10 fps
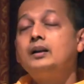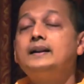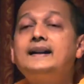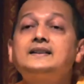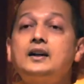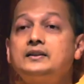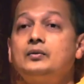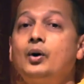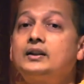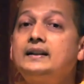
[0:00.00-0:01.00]
Then I started
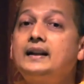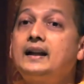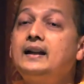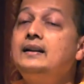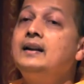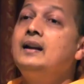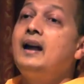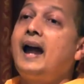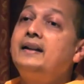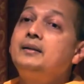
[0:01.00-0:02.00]
walking again,
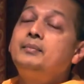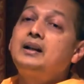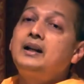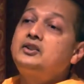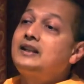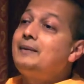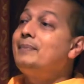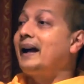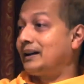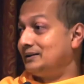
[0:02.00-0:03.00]
and the mirage came
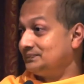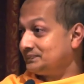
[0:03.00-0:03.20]
back.